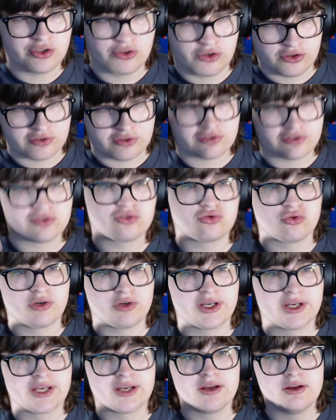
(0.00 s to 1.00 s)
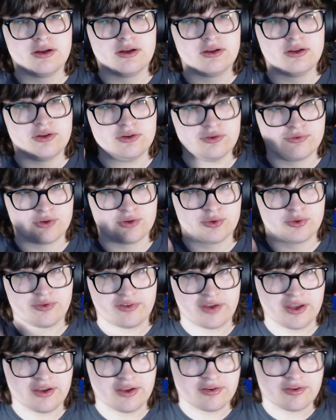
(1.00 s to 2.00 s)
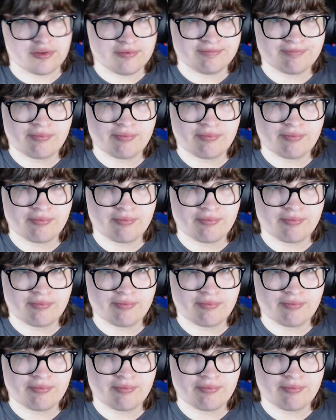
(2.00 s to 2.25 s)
not destroying your viewers' ears.